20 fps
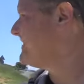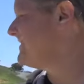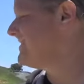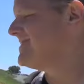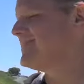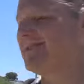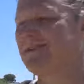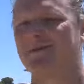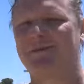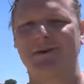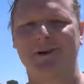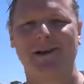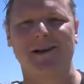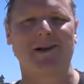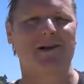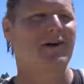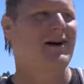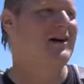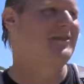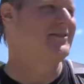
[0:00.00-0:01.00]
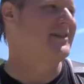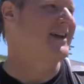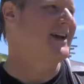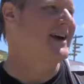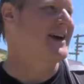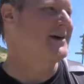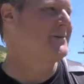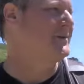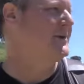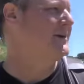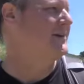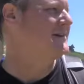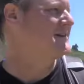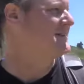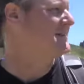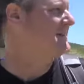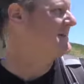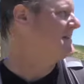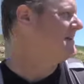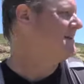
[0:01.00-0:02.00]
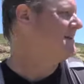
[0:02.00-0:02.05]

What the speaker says: There's a really crafty guy up here. He's